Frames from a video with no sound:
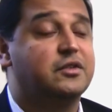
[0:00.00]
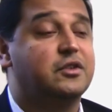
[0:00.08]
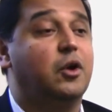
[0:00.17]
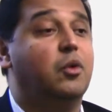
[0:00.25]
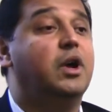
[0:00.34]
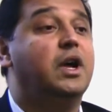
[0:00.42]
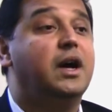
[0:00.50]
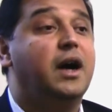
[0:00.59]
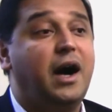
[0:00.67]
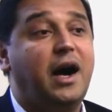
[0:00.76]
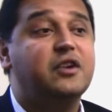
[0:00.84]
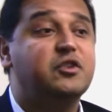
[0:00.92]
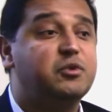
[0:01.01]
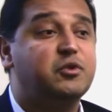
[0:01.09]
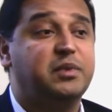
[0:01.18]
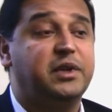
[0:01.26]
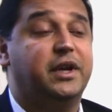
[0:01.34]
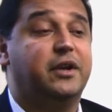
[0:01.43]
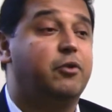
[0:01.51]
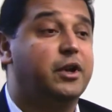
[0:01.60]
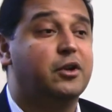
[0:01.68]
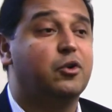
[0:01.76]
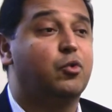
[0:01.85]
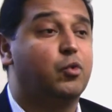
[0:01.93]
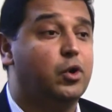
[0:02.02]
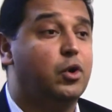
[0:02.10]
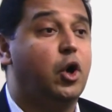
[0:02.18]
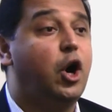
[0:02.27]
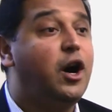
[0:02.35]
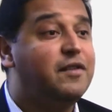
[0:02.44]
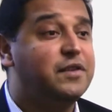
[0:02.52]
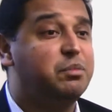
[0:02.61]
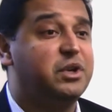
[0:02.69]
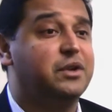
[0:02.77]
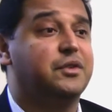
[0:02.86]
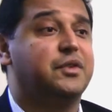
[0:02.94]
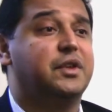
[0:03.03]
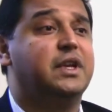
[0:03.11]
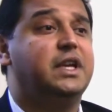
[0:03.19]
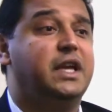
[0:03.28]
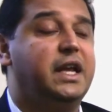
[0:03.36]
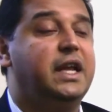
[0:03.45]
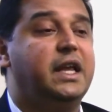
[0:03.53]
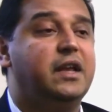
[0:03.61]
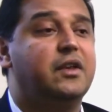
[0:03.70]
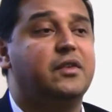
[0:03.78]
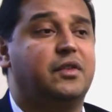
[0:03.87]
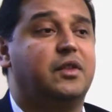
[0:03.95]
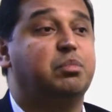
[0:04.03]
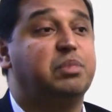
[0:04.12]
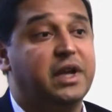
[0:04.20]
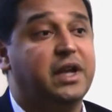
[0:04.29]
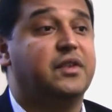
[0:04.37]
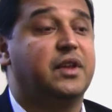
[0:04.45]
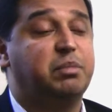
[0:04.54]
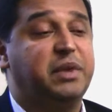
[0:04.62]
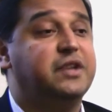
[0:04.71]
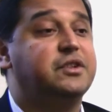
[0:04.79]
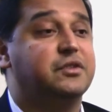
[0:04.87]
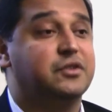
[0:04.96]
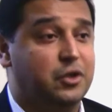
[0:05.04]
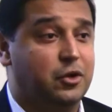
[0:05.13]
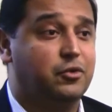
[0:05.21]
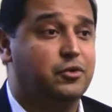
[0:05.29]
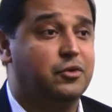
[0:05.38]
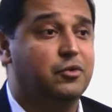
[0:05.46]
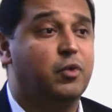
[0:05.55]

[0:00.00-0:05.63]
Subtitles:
So hospitals play a critical role often because it is the place that patients go to,